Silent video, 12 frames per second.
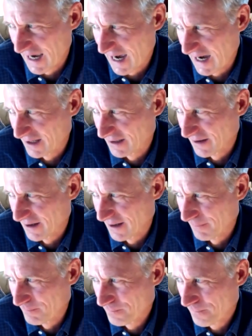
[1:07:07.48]
had
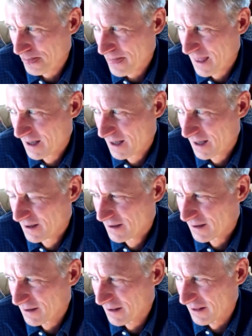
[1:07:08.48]
um,
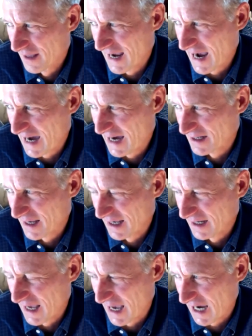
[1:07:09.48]
they had
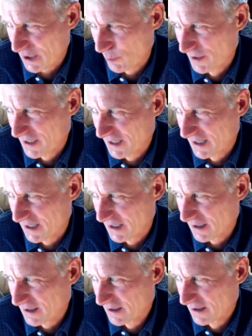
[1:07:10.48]
an
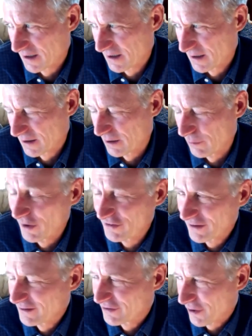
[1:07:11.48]
equity. Uh, it
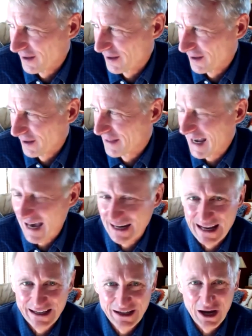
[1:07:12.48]
wasn't sorry. They had
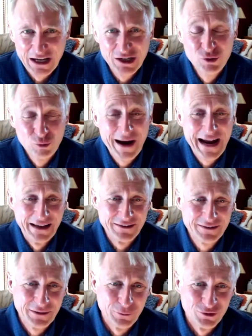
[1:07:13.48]
a, a grant
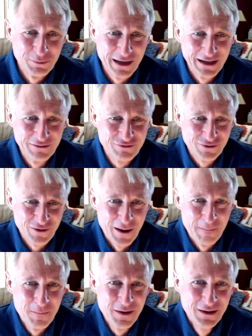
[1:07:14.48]
that was made
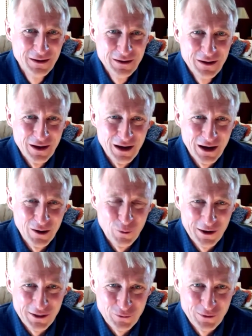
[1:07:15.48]
from uh,
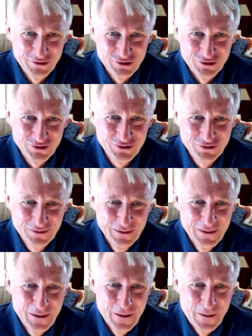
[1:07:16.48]
one of the richest
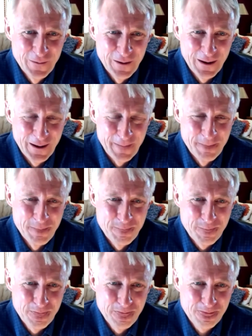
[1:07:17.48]
um,